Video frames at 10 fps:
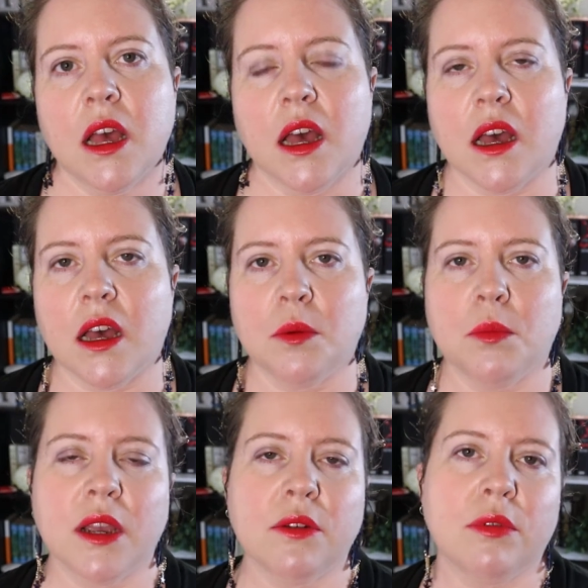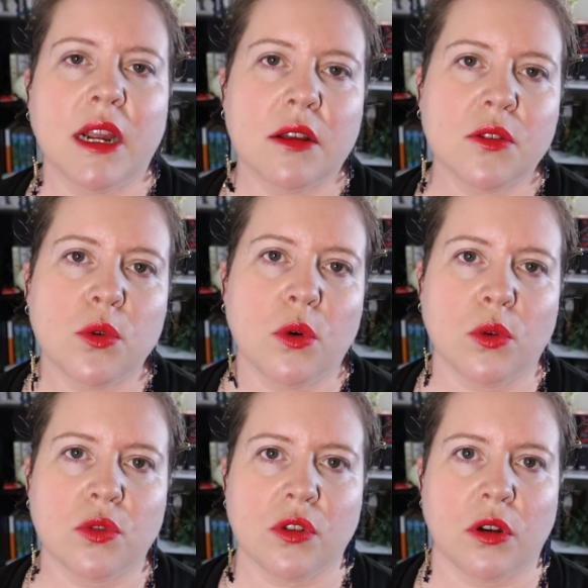My readers were
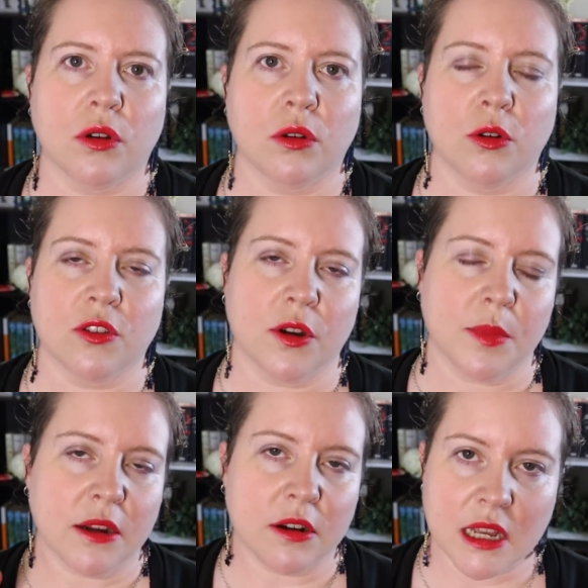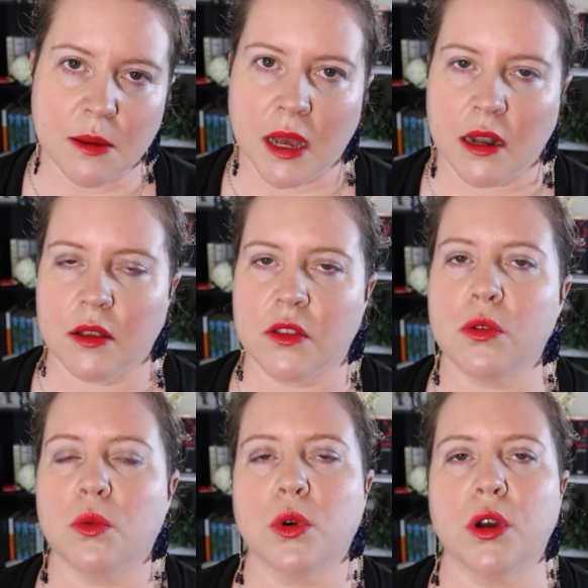my critique partners
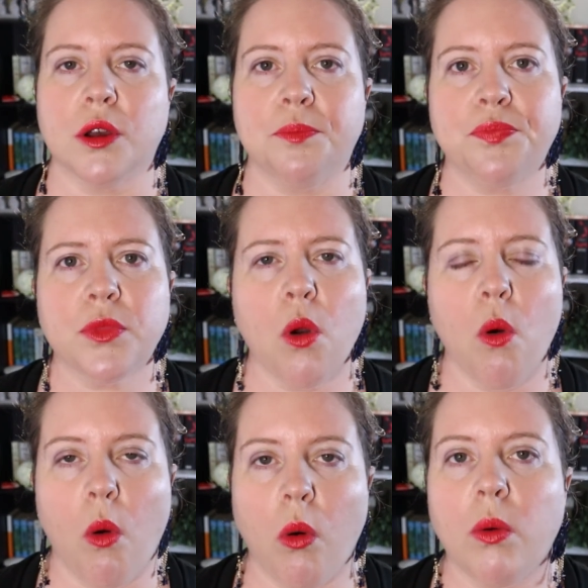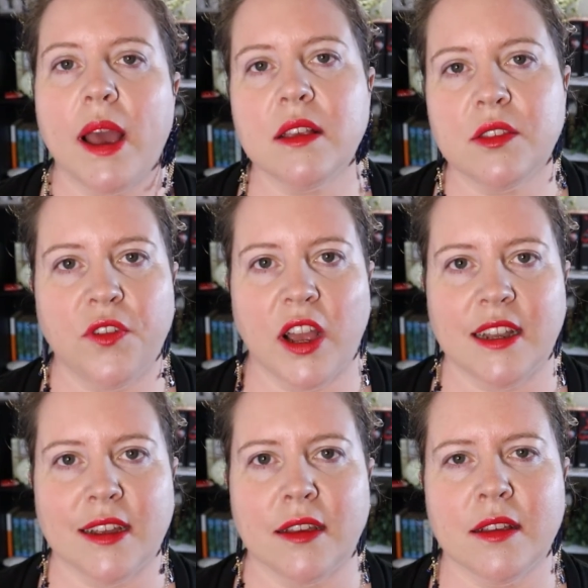were always
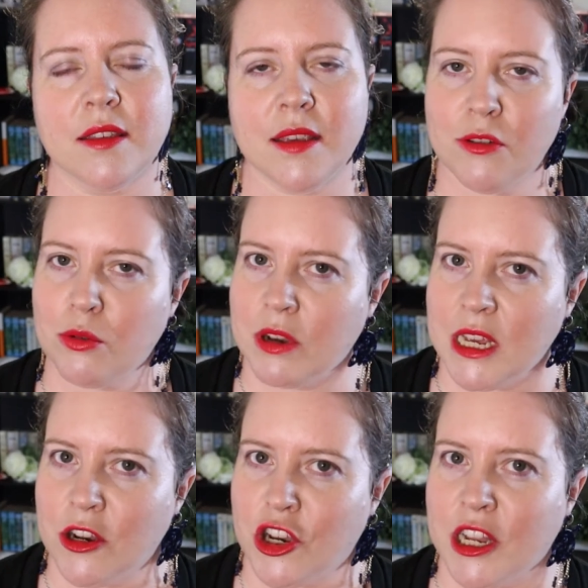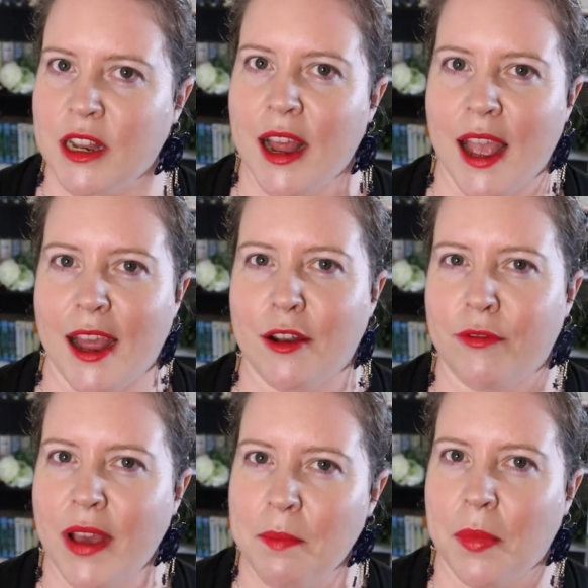finding sexual tension and
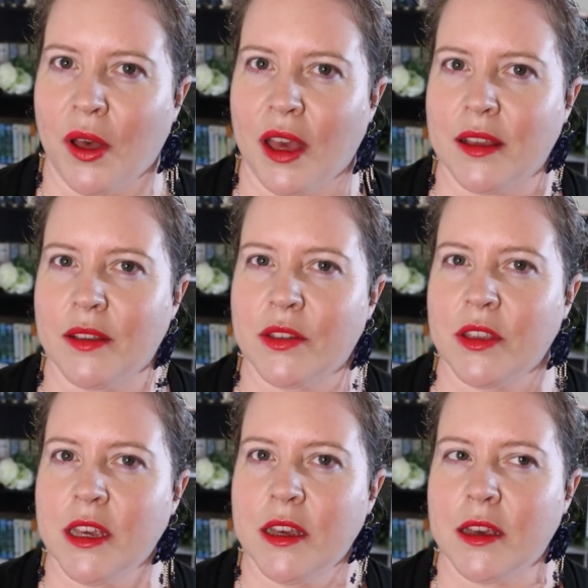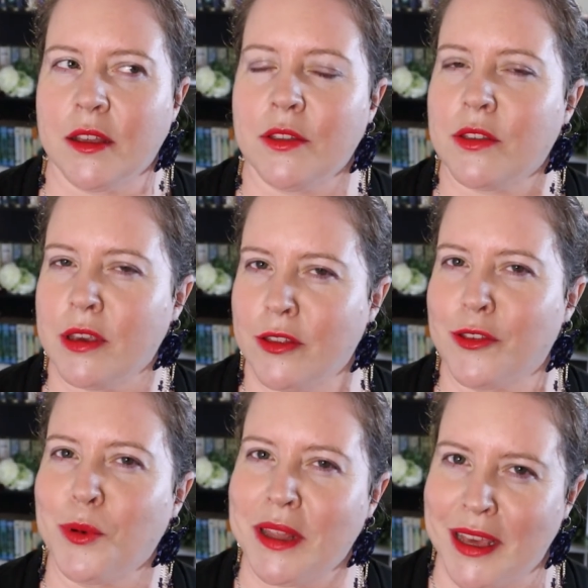vampires in
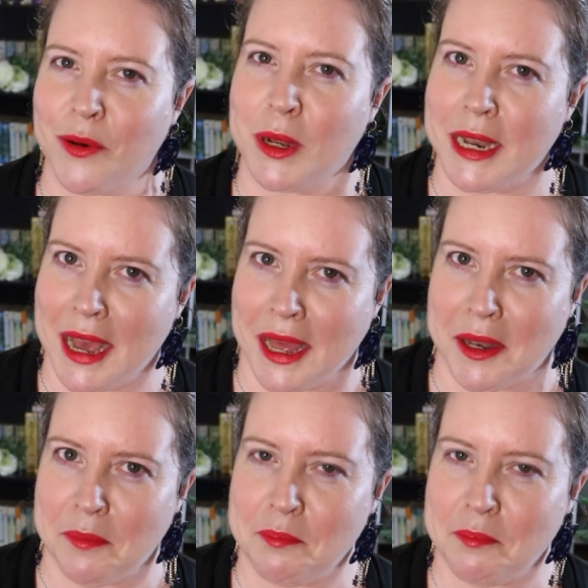scenes where there were none.